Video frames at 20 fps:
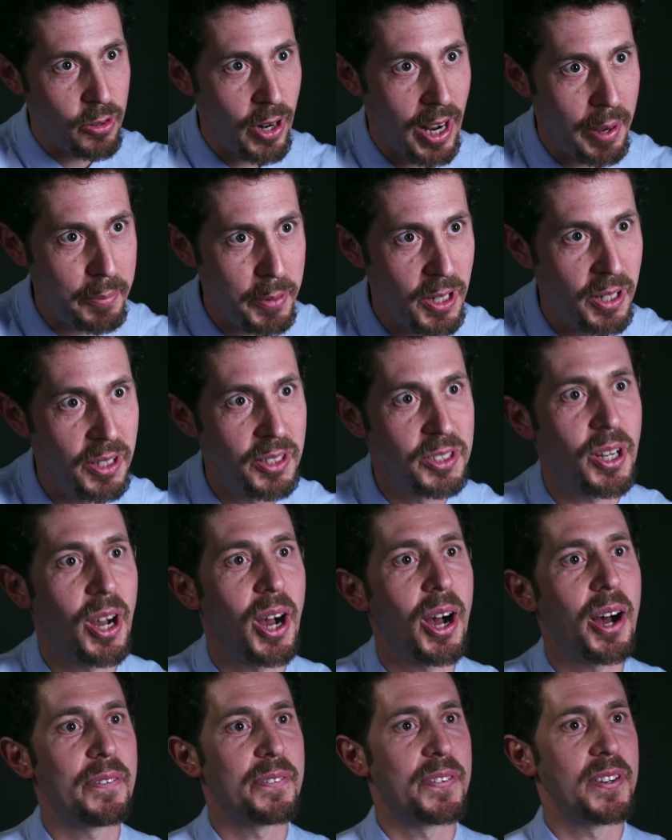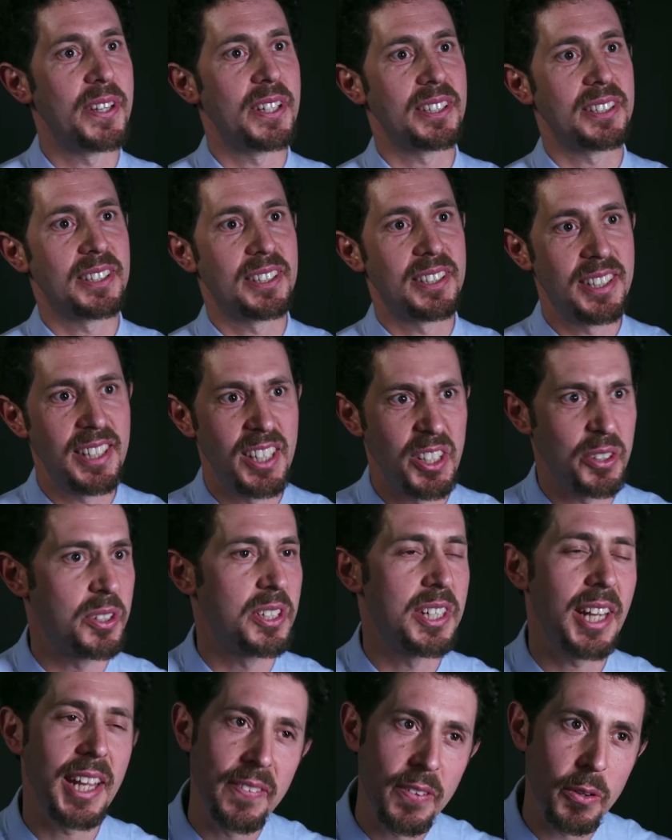Robin Hood's office.
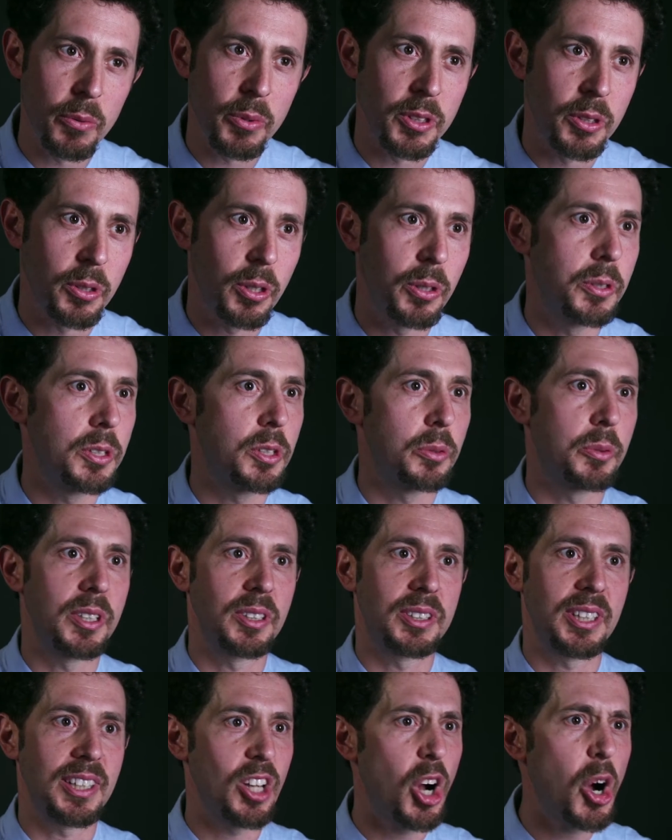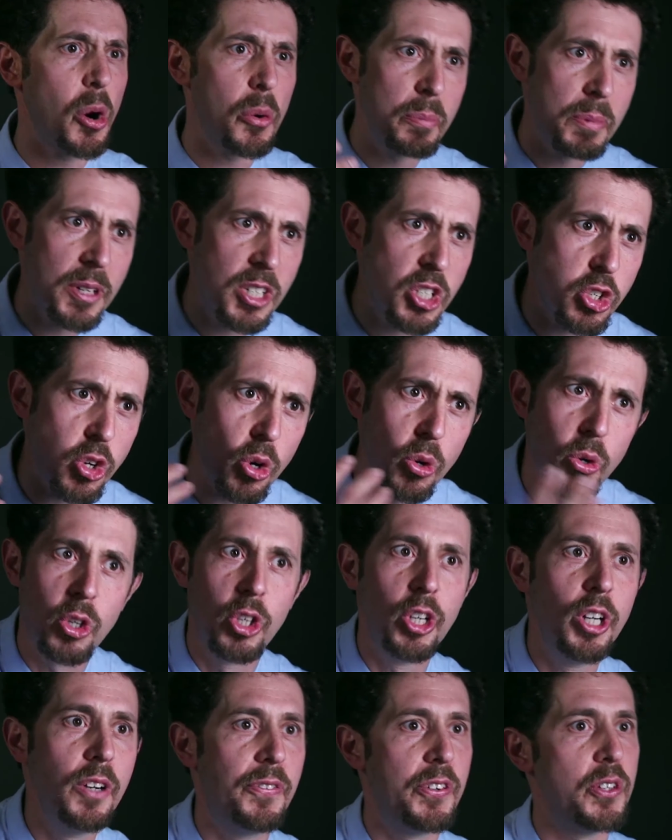David was always the one who said, oh, it'd be so
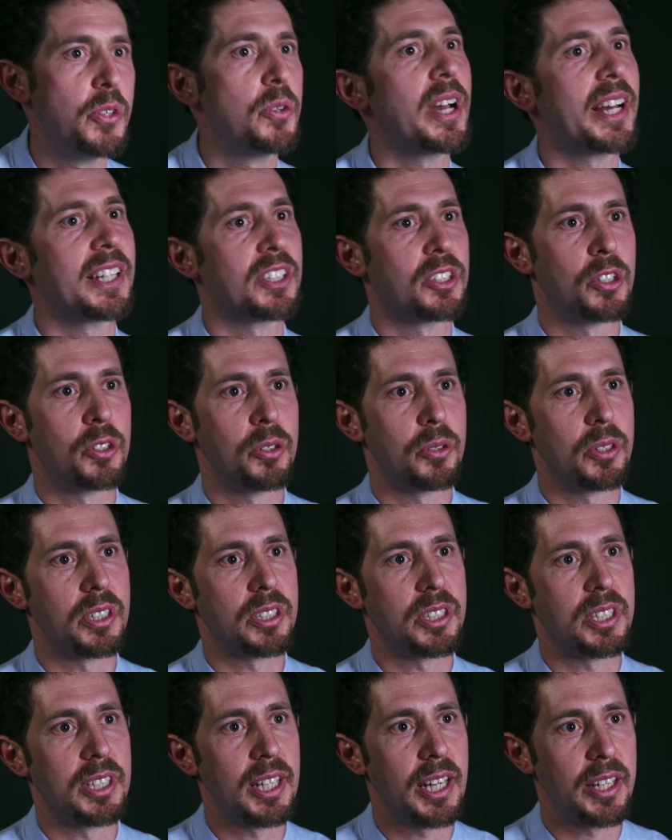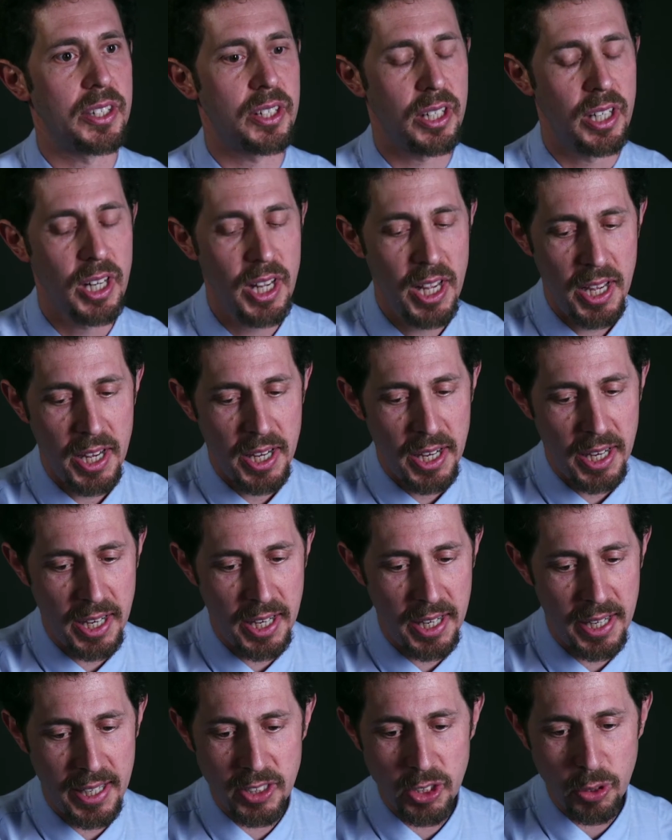good for you guys to do this together.
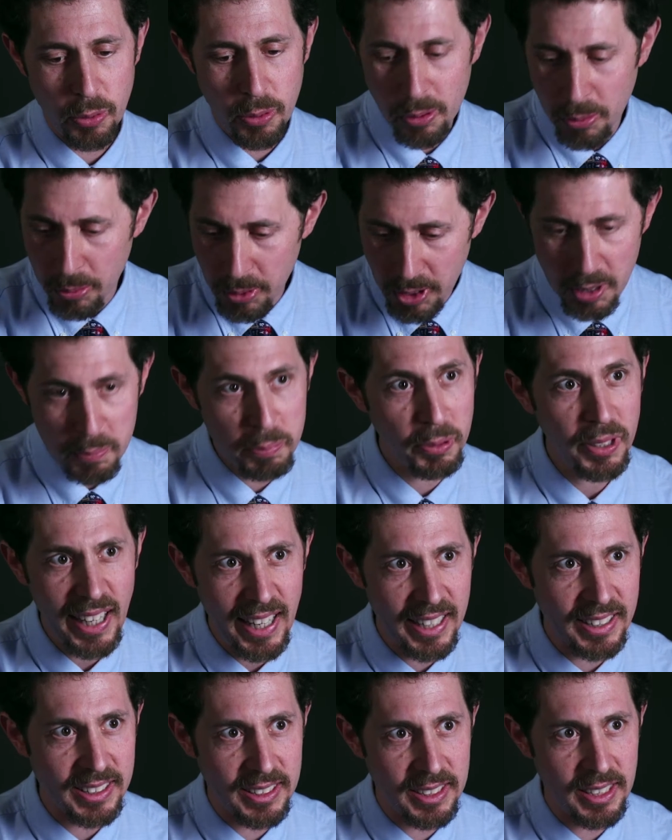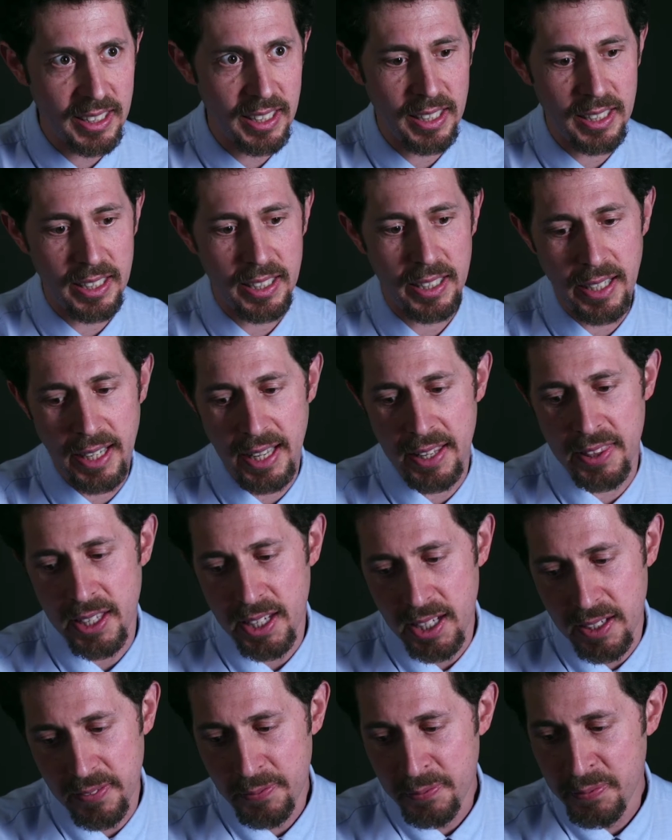And so we were really blessed. And
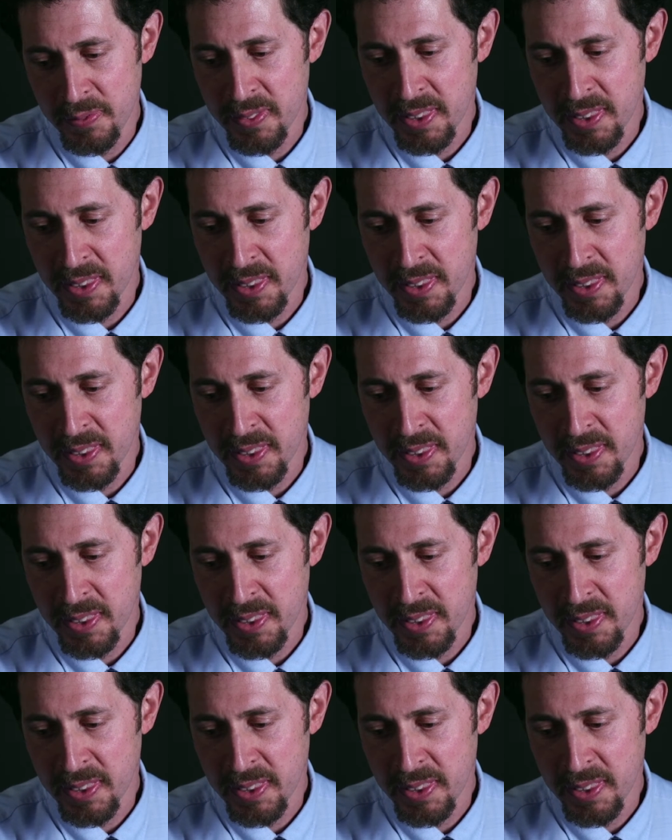then,